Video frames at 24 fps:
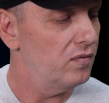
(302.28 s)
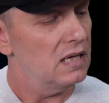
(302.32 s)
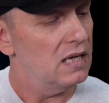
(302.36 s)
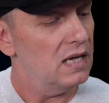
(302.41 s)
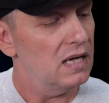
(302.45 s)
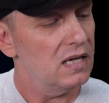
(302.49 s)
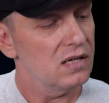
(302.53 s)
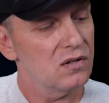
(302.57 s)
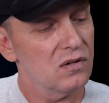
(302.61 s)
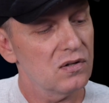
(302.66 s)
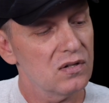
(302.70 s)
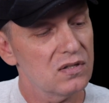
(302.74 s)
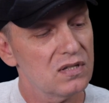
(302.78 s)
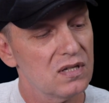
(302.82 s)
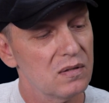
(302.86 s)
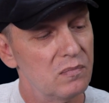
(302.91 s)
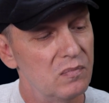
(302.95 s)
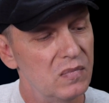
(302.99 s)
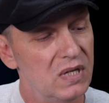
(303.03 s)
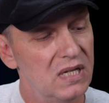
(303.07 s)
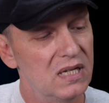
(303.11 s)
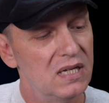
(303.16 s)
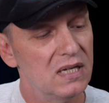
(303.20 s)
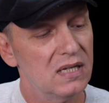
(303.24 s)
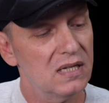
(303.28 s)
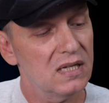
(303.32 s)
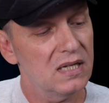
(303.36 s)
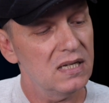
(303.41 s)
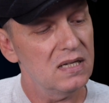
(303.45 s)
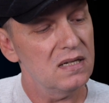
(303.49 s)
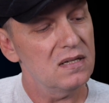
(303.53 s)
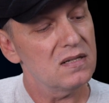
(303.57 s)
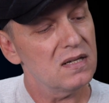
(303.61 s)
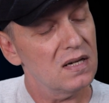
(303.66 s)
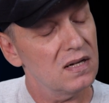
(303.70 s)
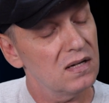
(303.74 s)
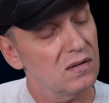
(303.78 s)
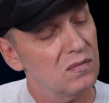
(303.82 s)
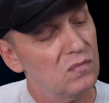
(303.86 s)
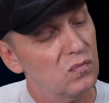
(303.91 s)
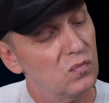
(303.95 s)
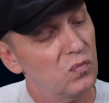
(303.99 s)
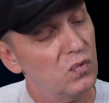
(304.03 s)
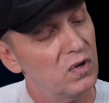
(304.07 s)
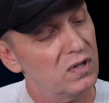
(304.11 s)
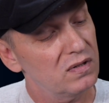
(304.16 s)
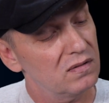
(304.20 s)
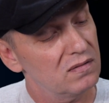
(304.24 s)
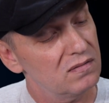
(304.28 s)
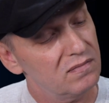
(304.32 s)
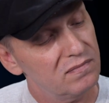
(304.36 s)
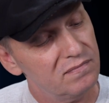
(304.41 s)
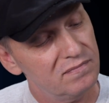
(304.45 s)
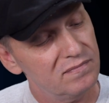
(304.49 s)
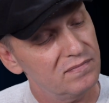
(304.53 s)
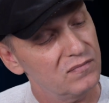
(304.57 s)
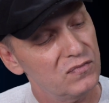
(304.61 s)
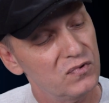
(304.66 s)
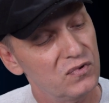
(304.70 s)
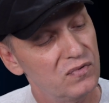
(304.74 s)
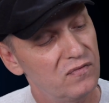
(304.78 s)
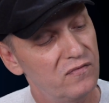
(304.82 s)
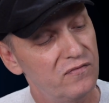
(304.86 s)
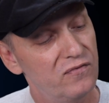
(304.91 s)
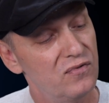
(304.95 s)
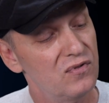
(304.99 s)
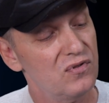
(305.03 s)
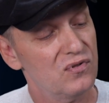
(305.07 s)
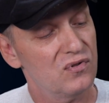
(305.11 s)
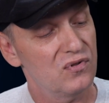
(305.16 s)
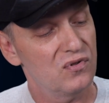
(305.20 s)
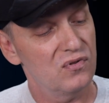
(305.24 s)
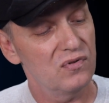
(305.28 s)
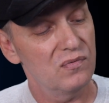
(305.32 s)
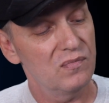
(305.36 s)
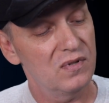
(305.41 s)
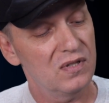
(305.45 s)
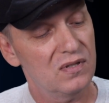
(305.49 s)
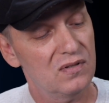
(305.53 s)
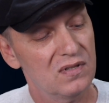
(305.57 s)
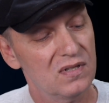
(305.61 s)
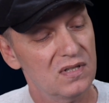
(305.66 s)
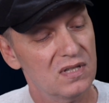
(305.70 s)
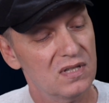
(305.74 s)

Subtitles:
And you've got some media keys, and what first drew me to this